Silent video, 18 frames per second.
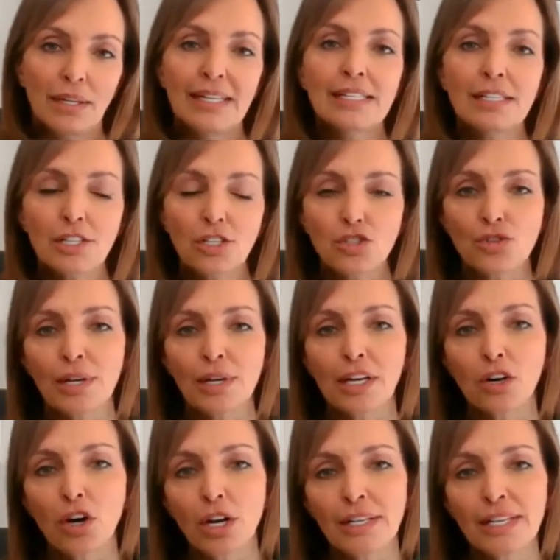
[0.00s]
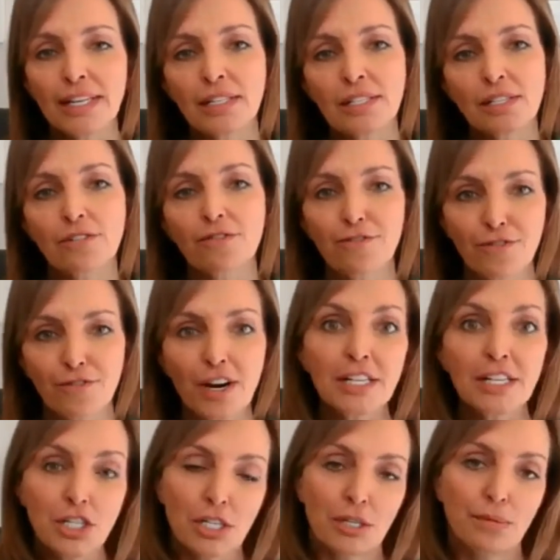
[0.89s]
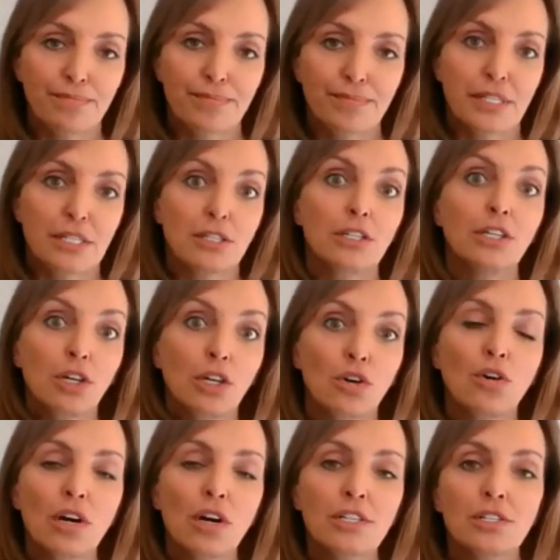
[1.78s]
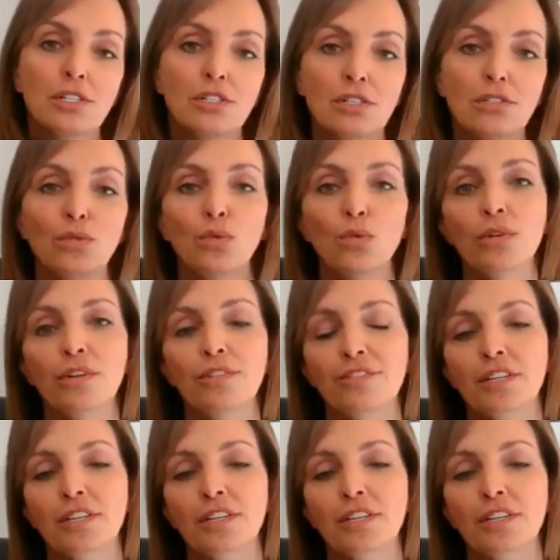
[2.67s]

industry colleagues and friendships across all